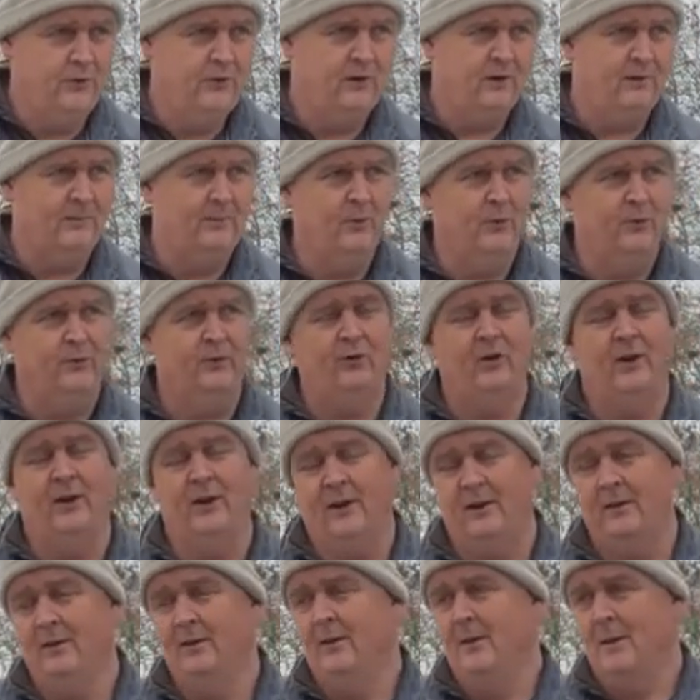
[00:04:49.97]
And I'm not
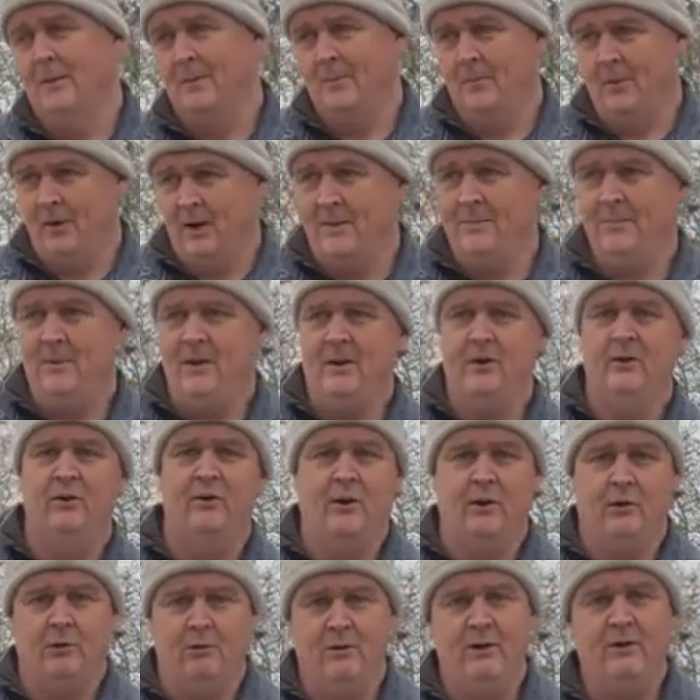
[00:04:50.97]
saying my bees
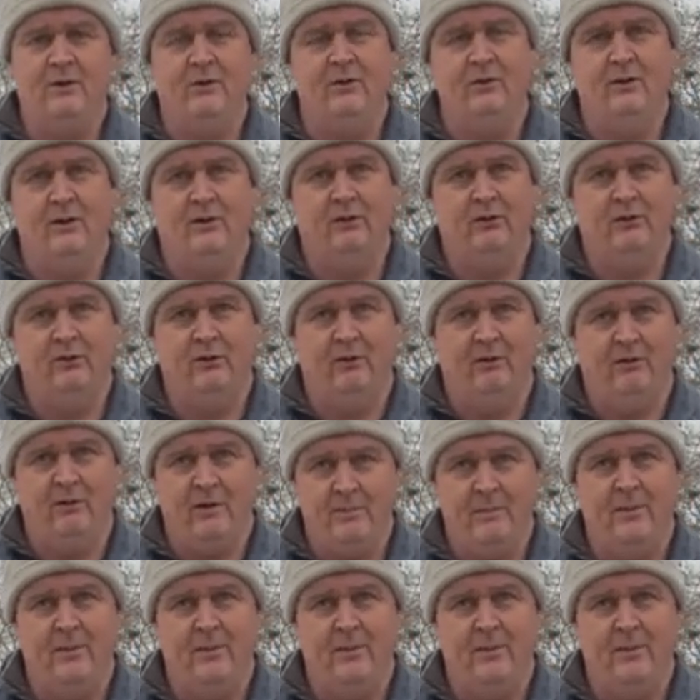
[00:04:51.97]
they were eating necessarily,